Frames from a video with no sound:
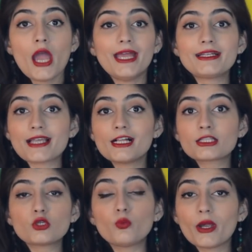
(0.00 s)
It
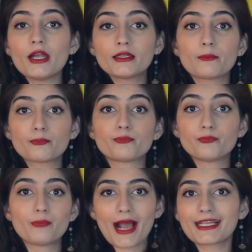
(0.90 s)
tells you where the
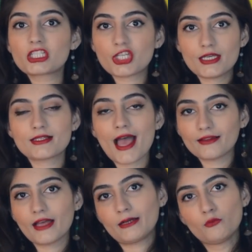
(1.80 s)
package is
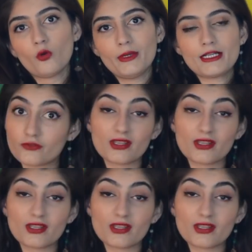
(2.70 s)
at that moment.